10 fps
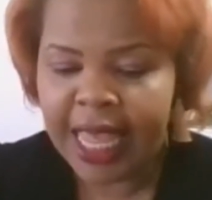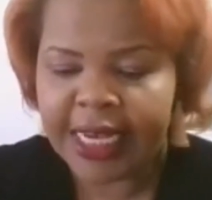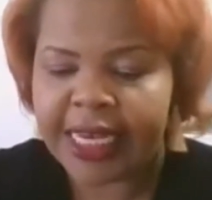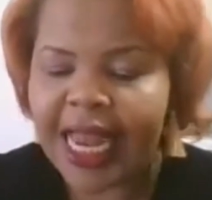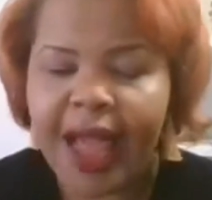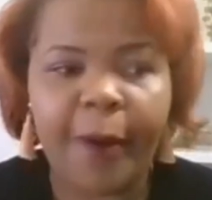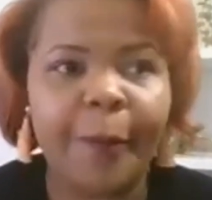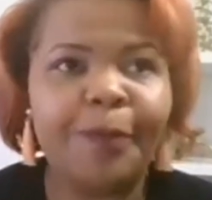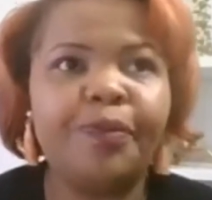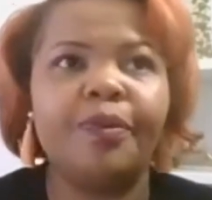Now,
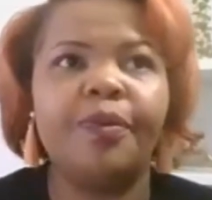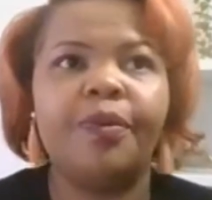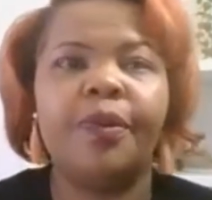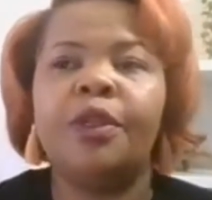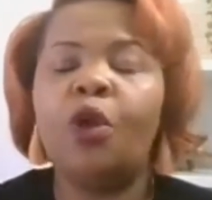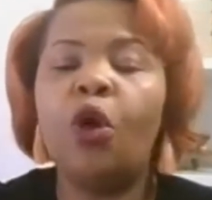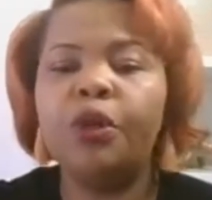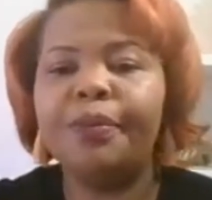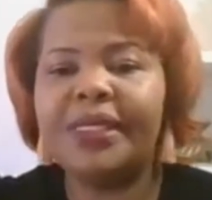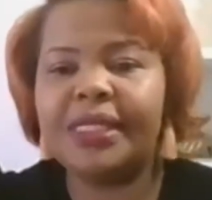
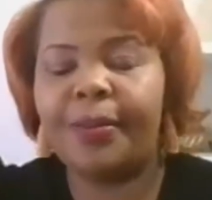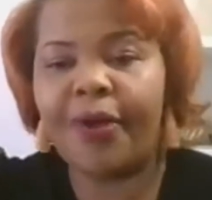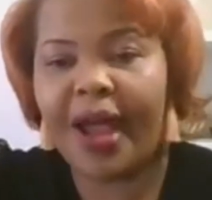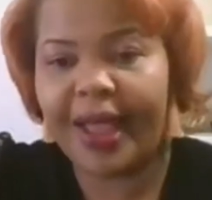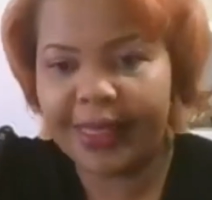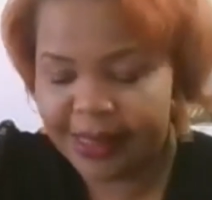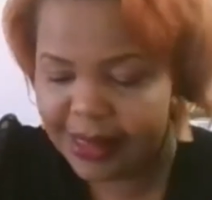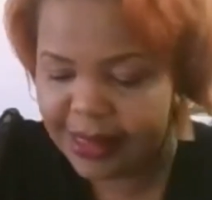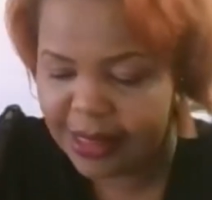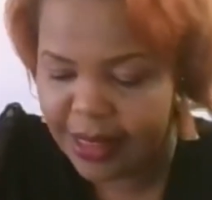don't be
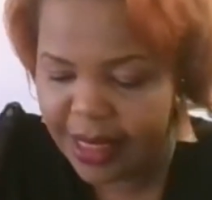surprised